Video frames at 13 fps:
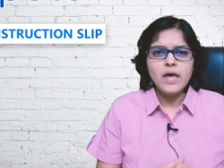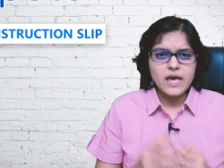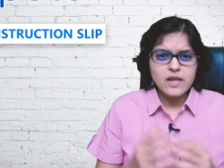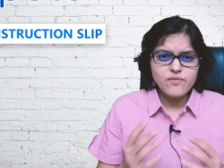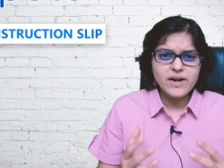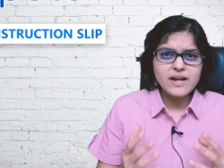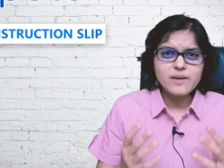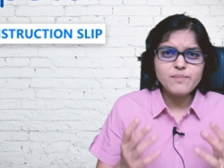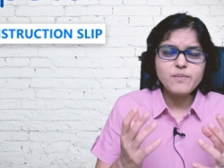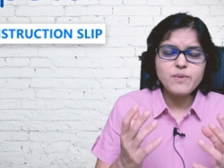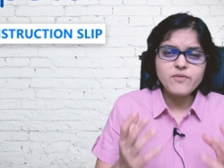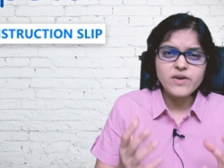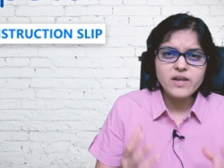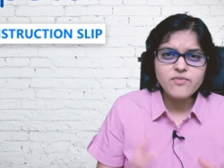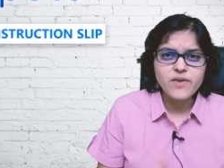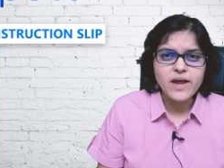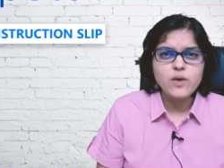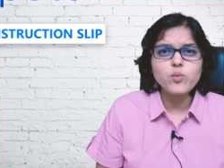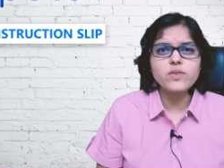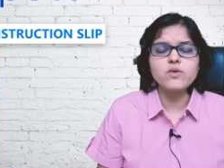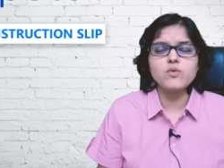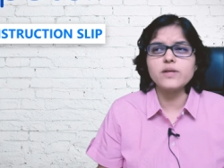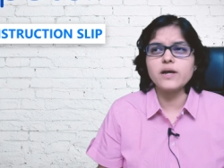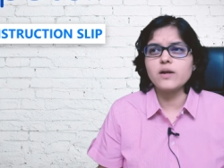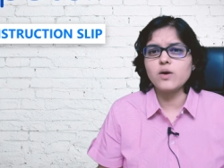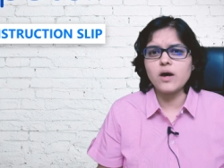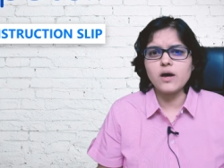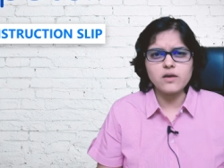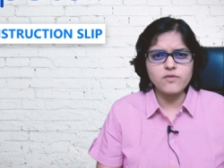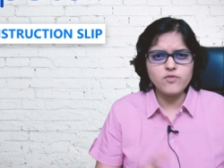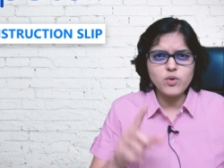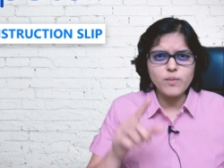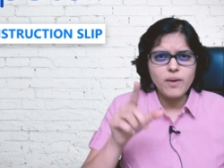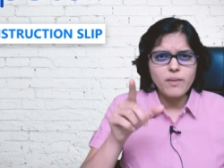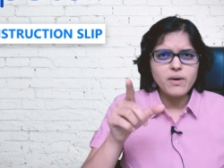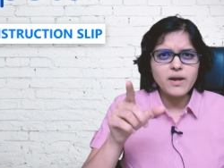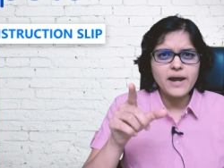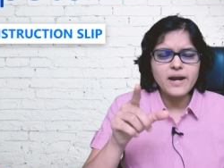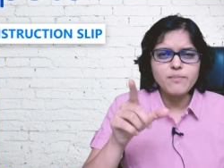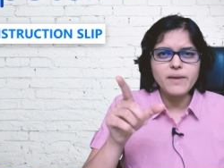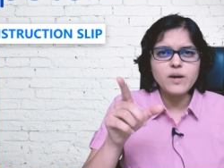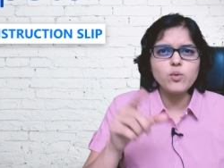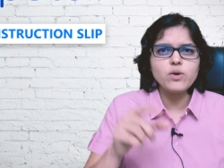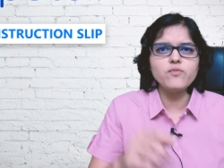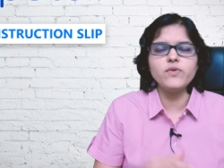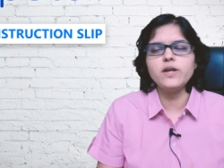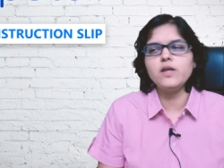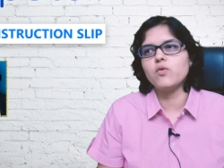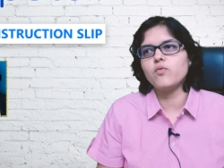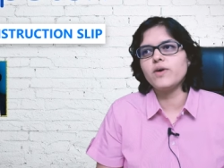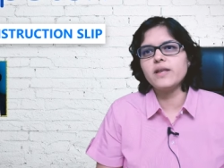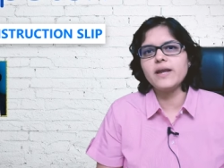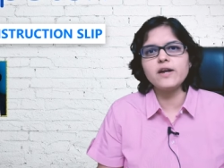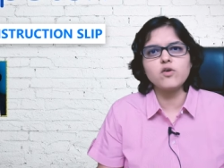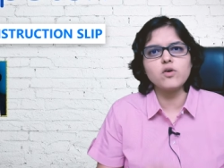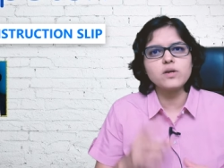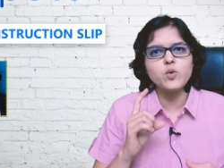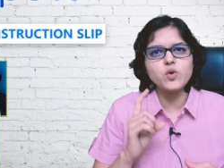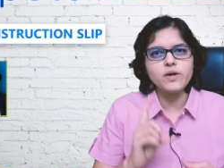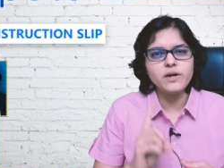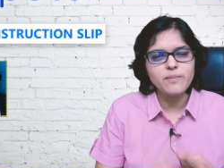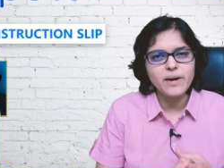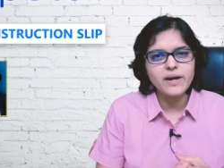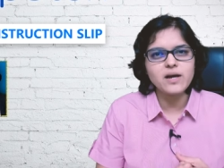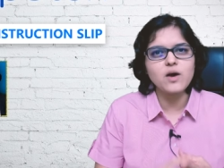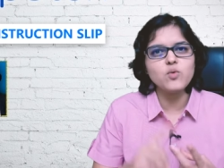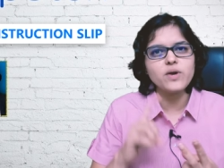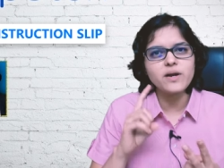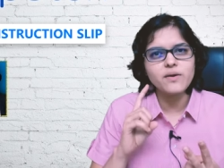In fact, let me be very frank with you that uh, if you remember, I had made one video wherein I talked about a D MAT account and